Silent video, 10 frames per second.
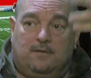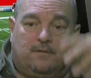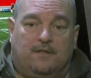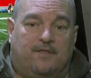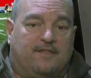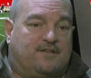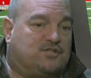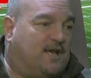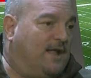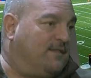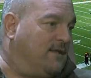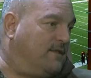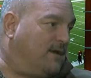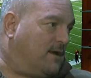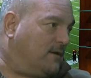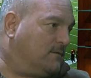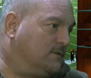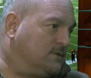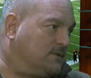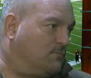the thing they just had there.
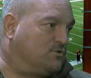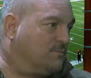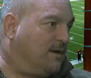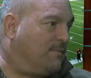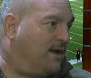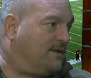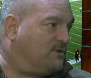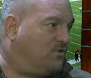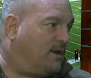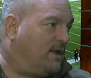Jesus, I'm losing my mind here, Johnny.